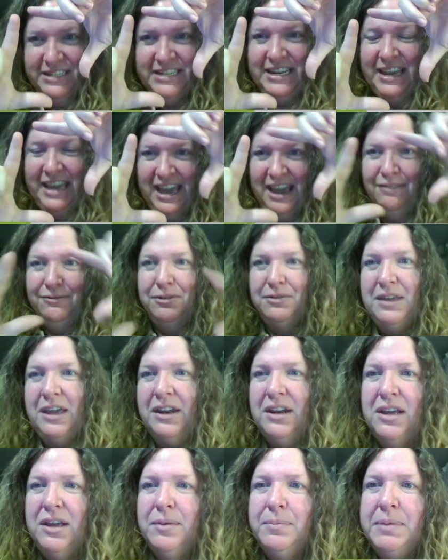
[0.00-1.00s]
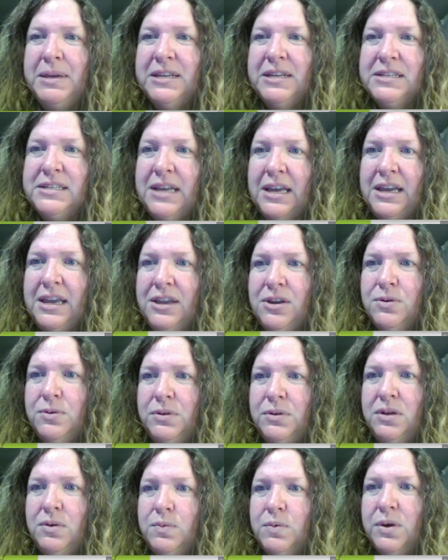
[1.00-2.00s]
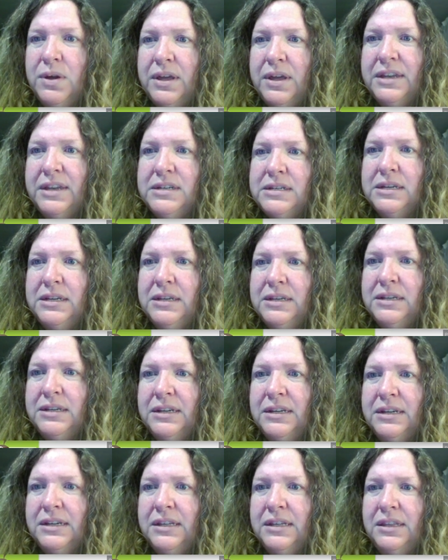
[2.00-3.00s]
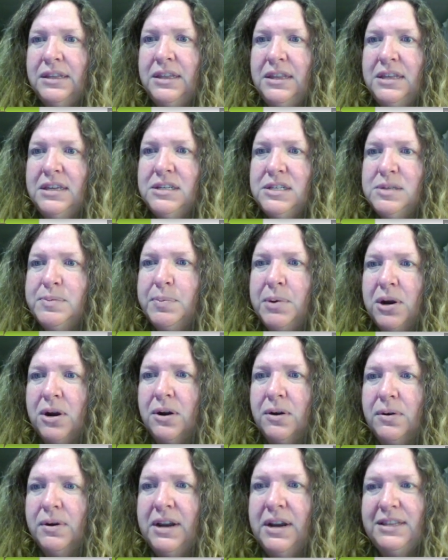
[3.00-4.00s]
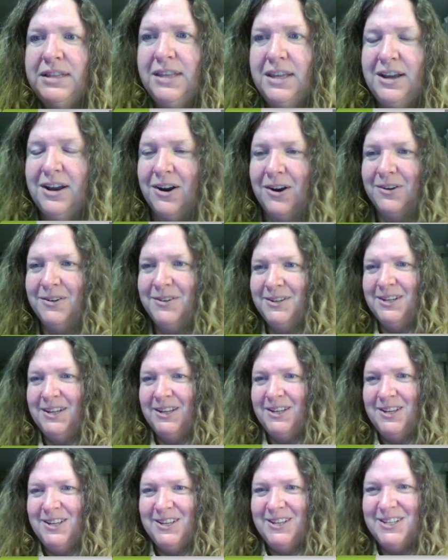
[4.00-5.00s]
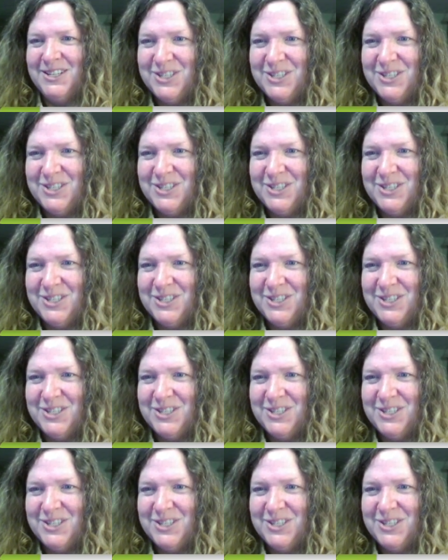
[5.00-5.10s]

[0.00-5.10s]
I want to take half of that because I only want this part right there.